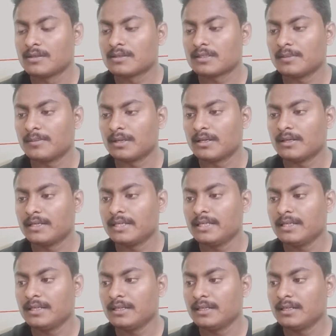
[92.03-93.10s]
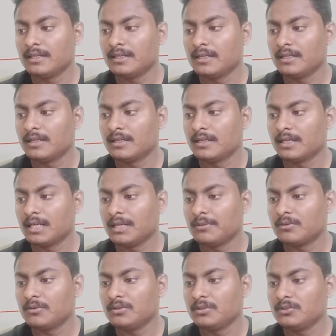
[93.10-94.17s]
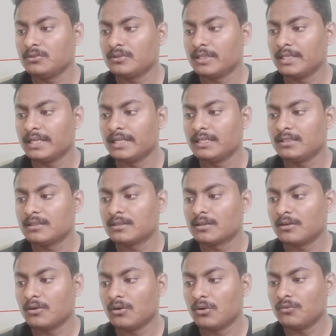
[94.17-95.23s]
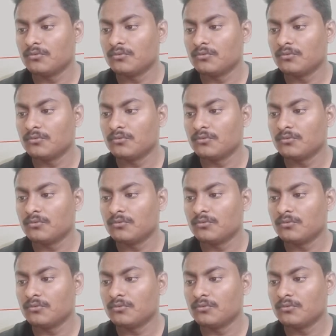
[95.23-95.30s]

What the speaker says: Similarly, I am going to create all